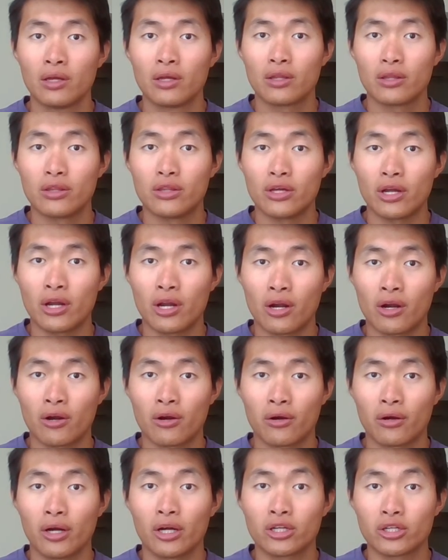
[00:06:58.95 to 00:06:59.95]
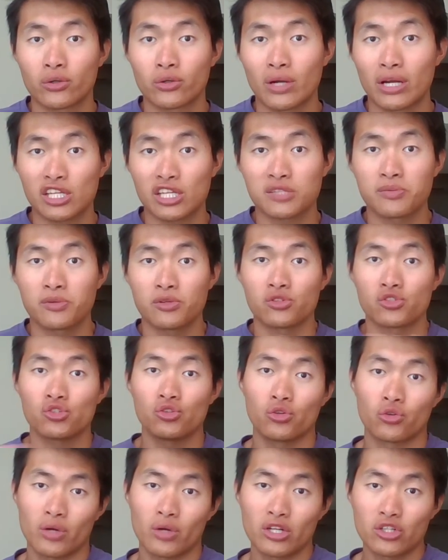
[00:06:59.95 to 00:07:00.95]
their undergrad experience to a
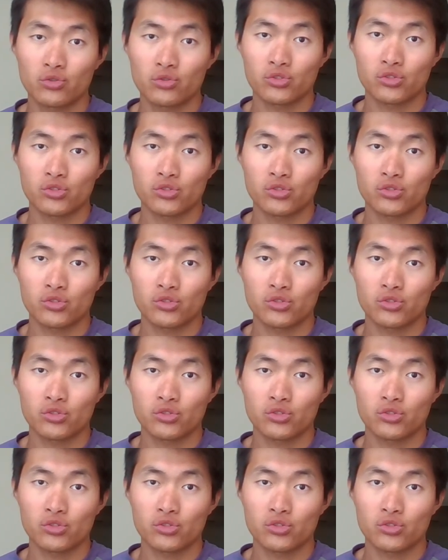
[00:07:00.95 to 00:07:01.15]
graduate